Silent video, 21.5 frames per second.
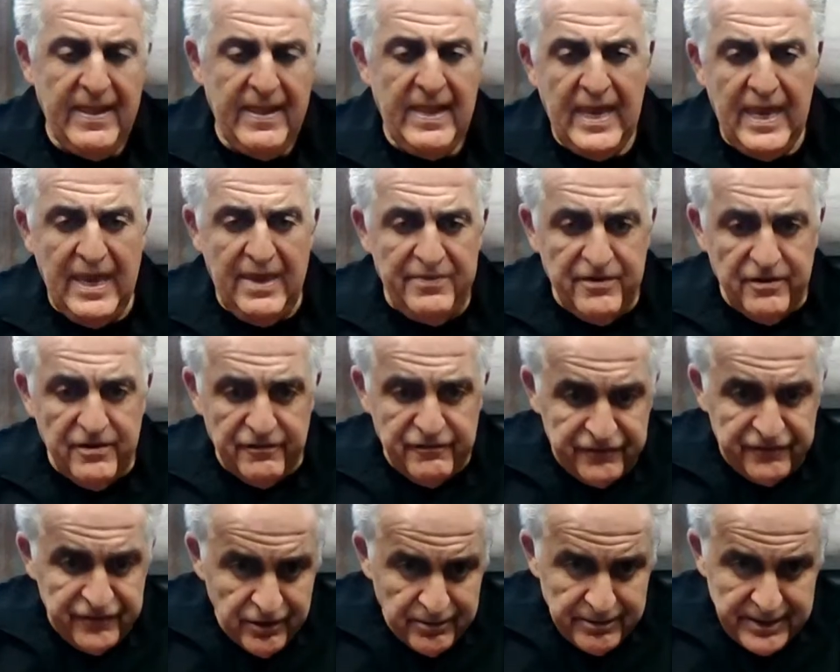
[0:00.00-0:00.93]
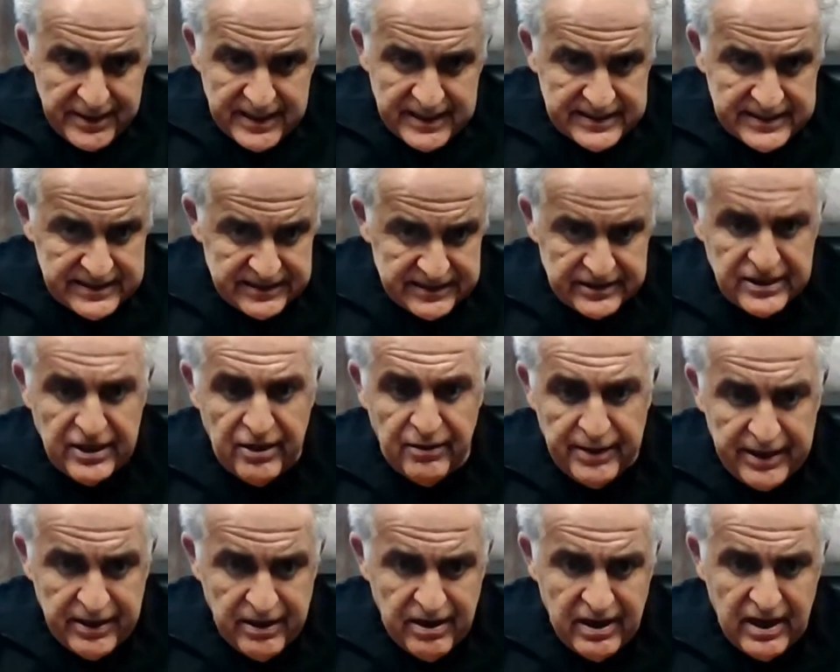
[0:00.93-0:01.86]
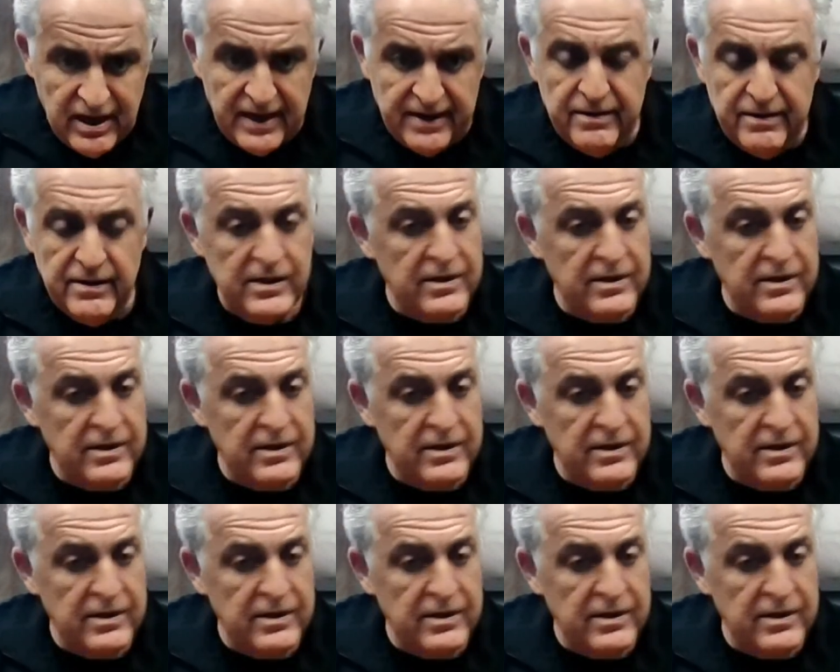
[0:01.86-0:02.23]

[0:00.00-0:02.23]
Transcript: And they're filming it as it's going on.